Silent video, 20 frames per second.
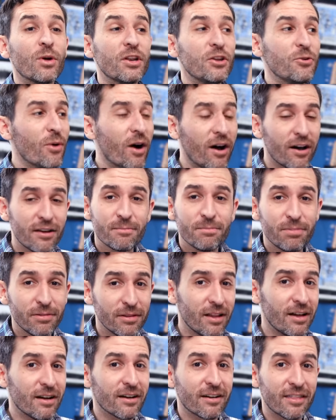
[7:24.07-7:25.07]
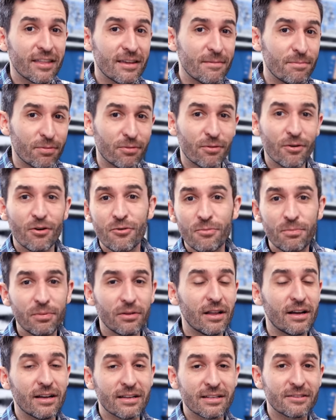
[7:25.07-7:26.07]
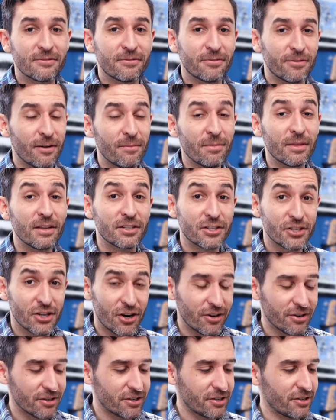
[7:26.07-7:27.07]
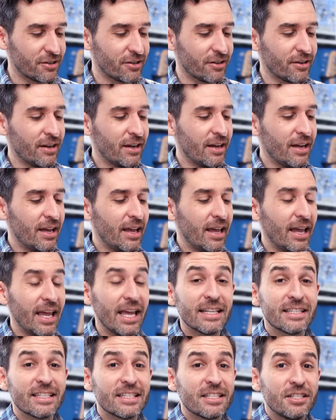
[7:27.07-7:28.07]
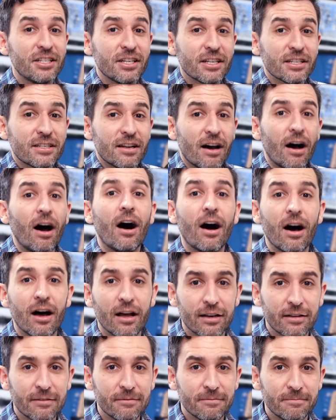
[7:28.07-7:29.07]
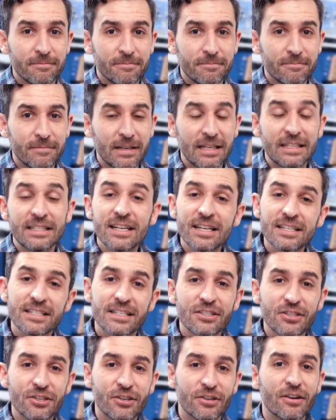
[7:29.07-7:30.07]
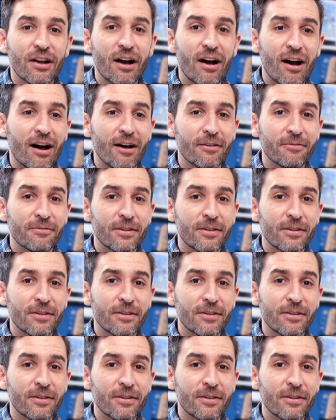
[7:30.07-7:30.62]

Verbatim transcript: When you unplug the Pro Plus from the charger, it's just on. It doesn't turn off.